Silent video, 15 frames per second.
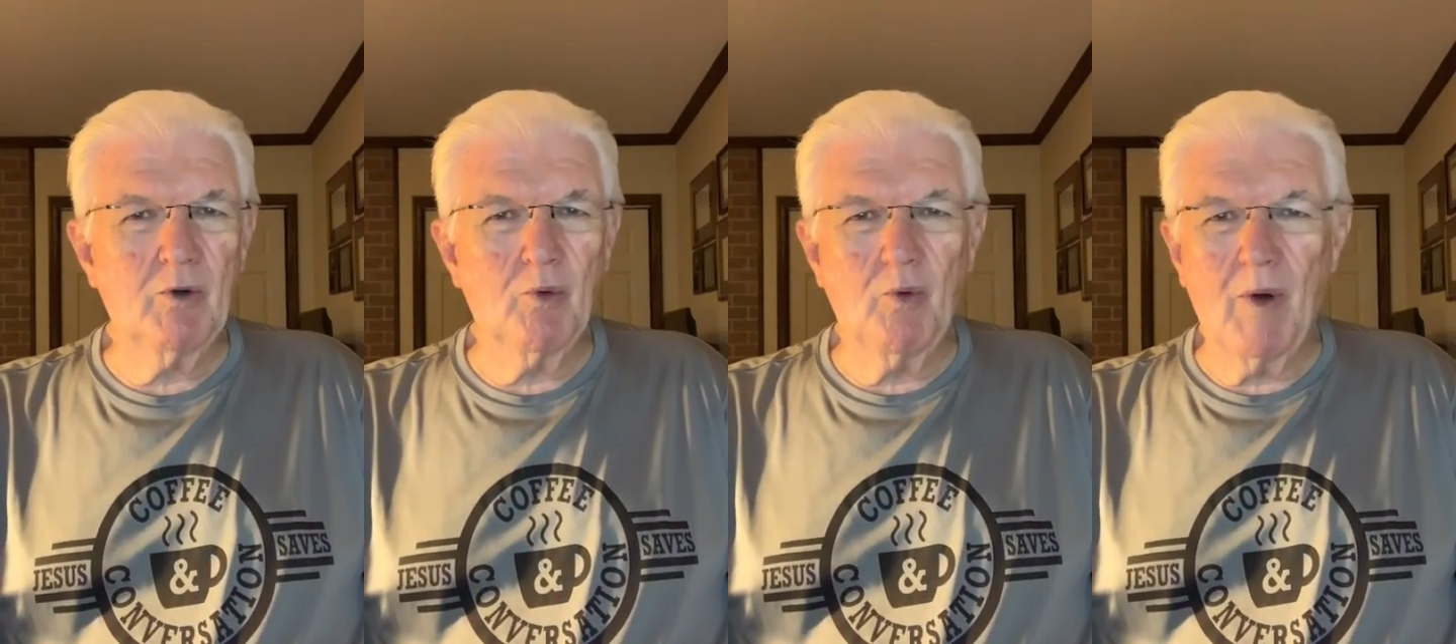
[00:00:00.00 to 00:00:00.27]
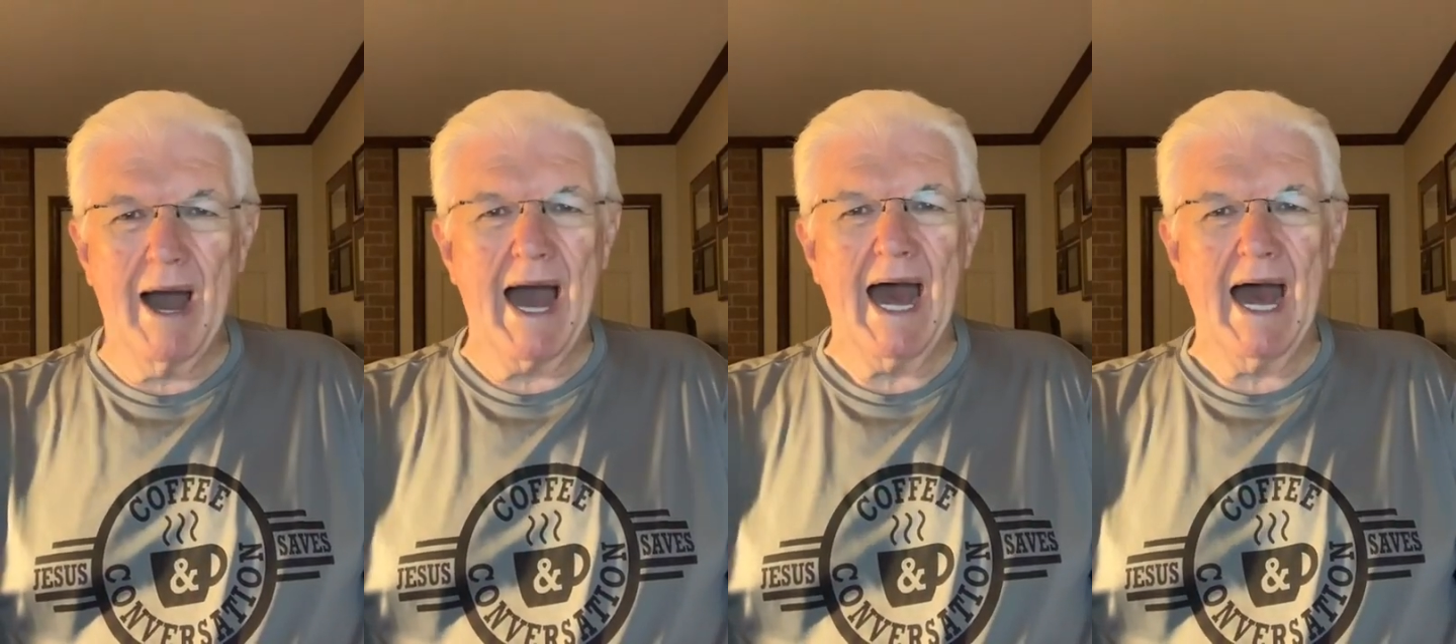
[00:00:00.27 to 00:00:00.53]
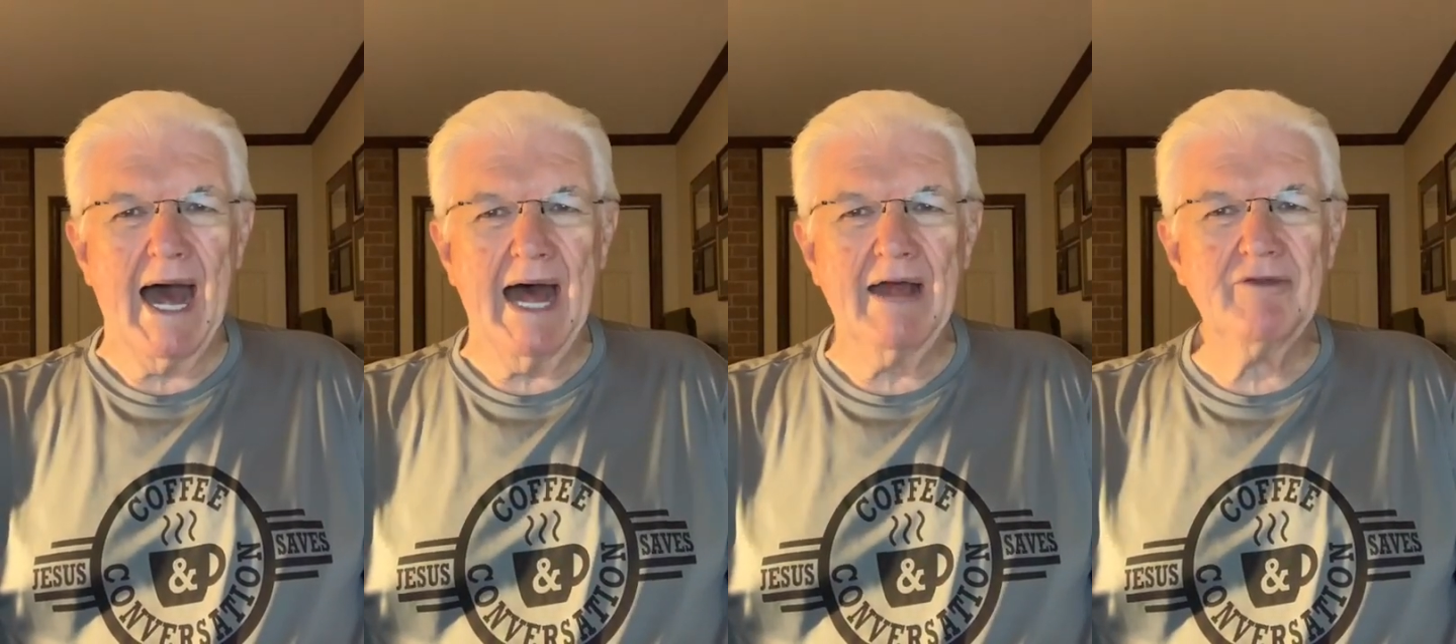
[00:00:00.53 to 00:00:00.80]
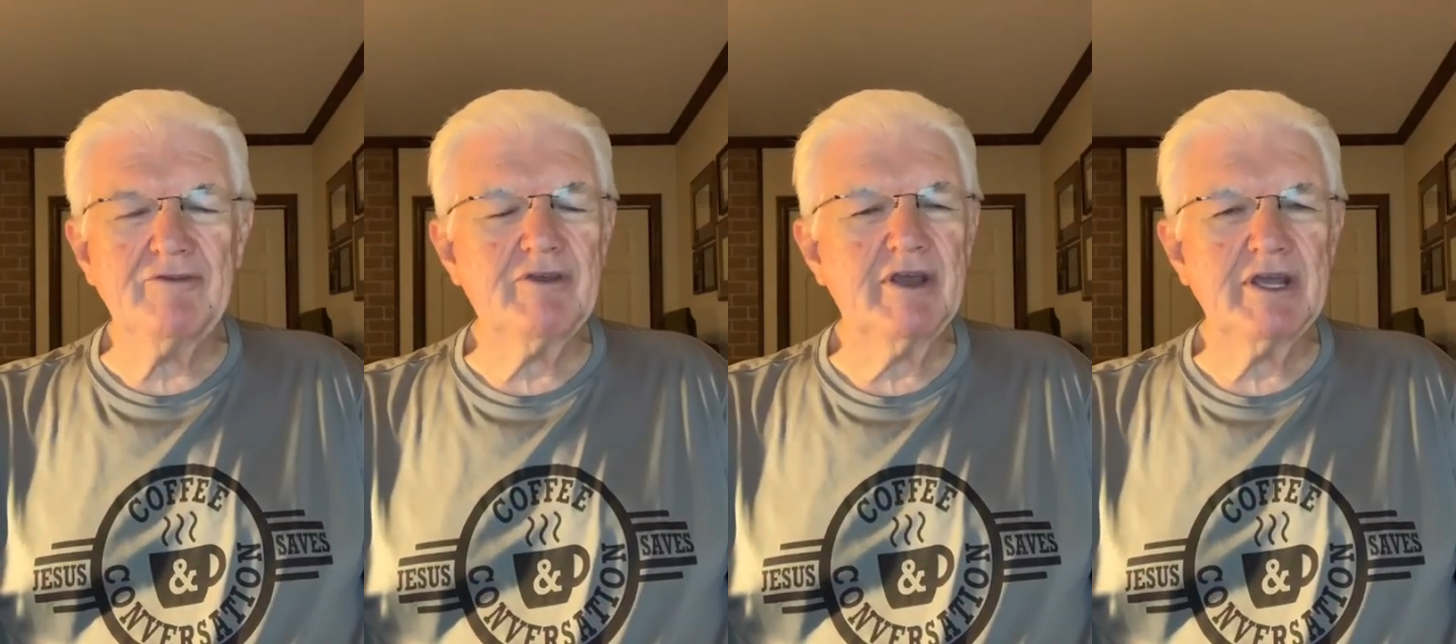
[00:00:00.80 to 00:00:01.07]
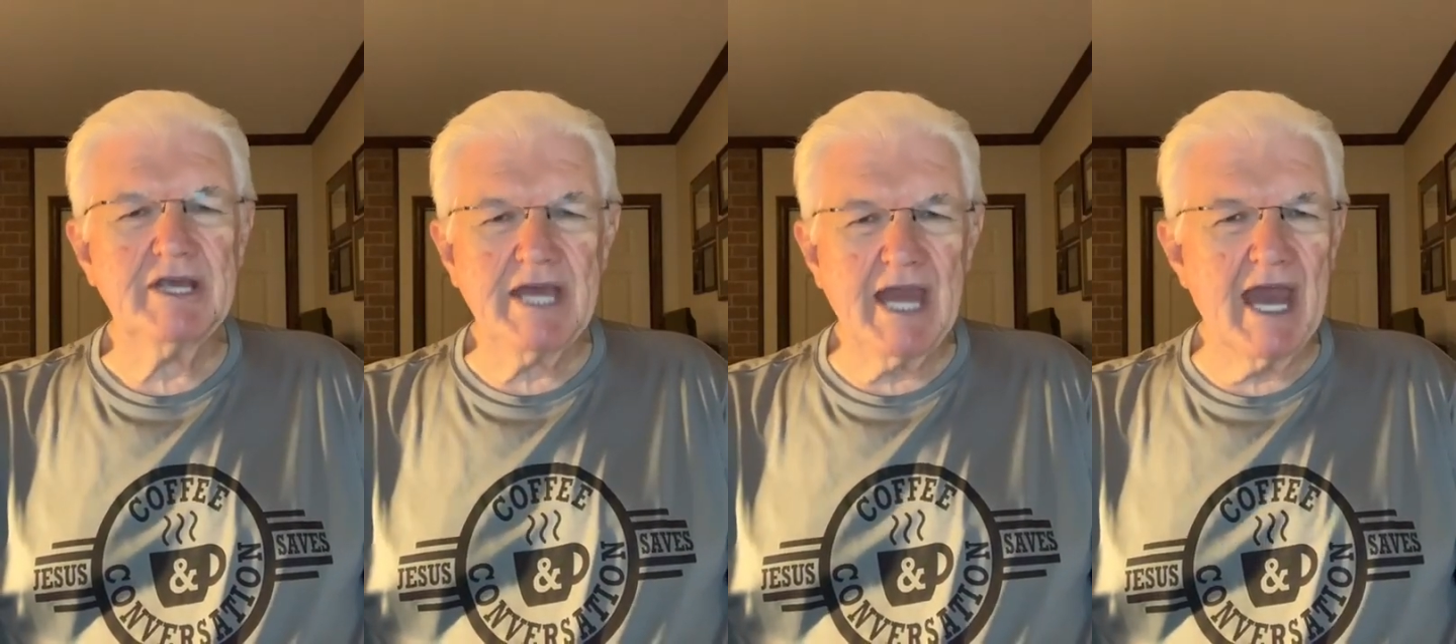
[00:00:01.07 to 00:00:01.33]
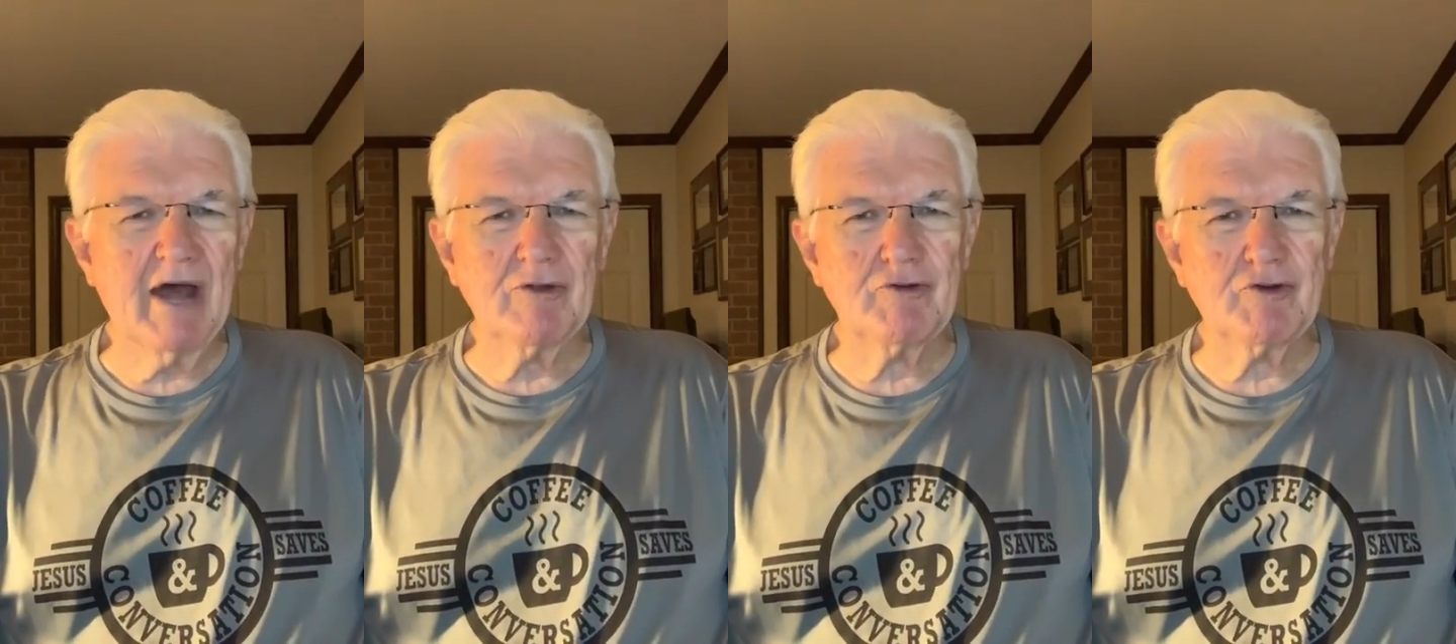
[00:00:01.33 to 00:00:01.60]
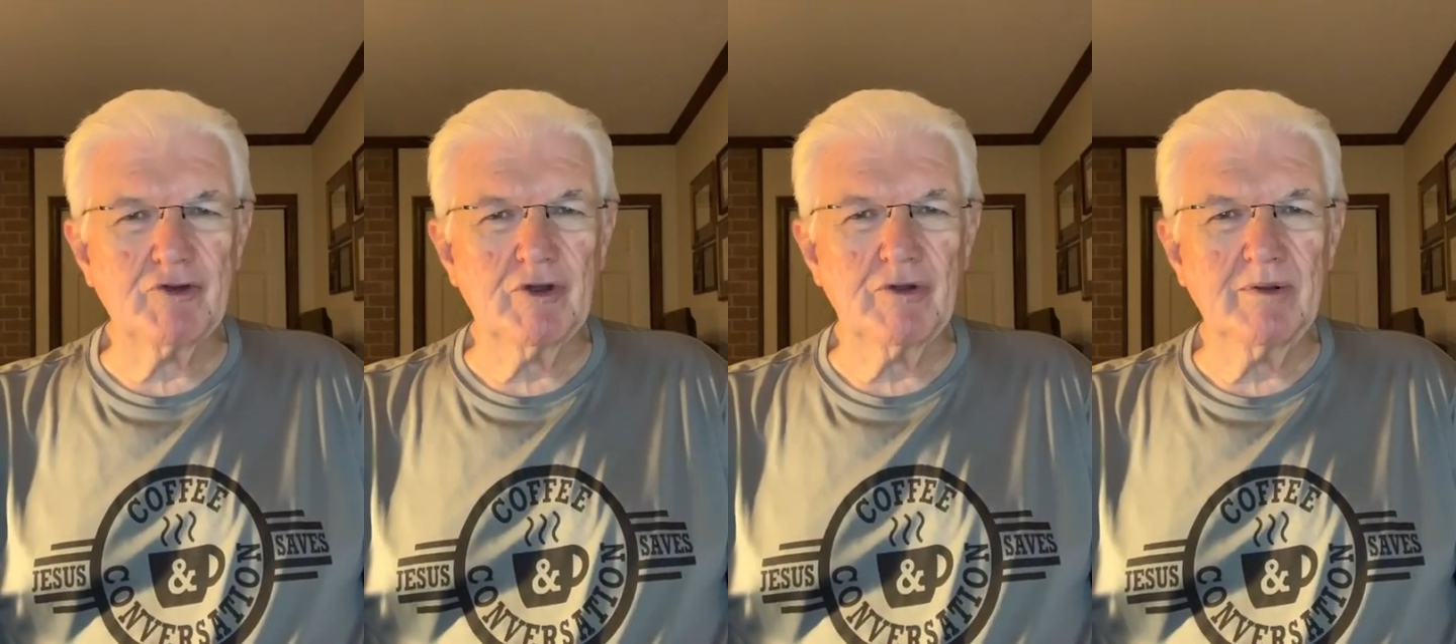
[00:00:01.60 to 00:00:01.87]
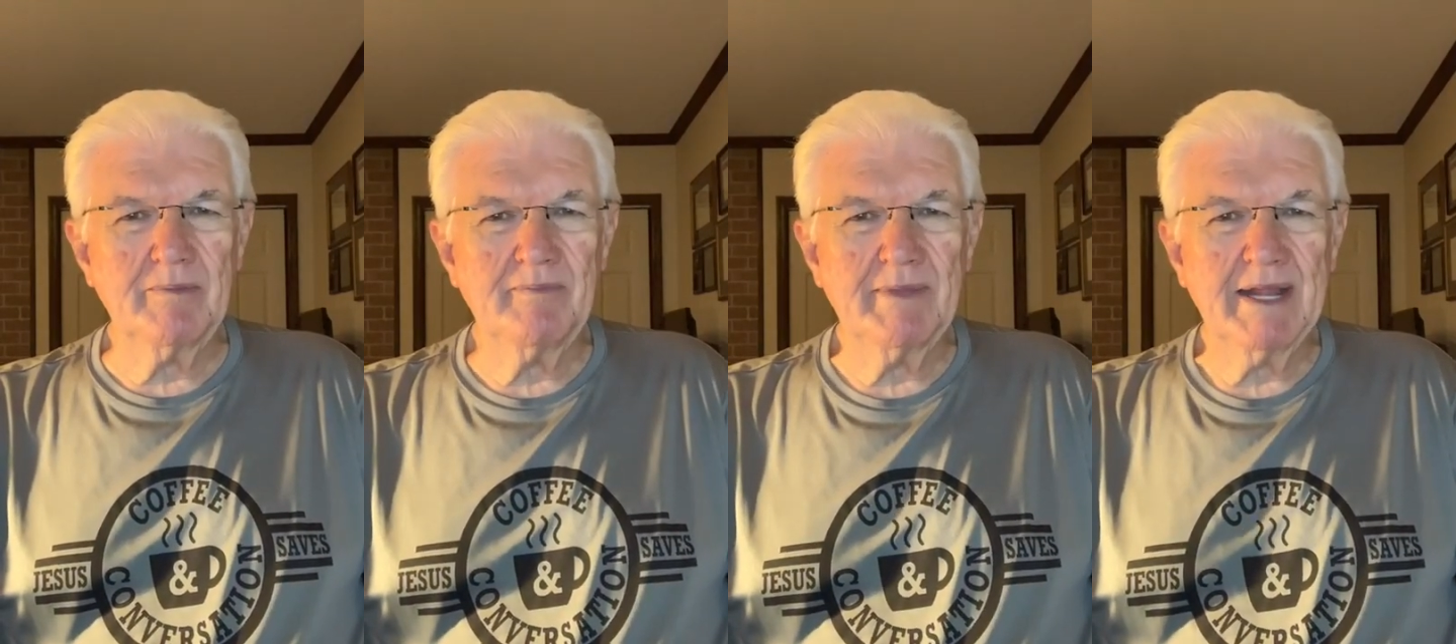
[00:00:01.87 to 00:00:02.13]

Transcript: Wise Counsel.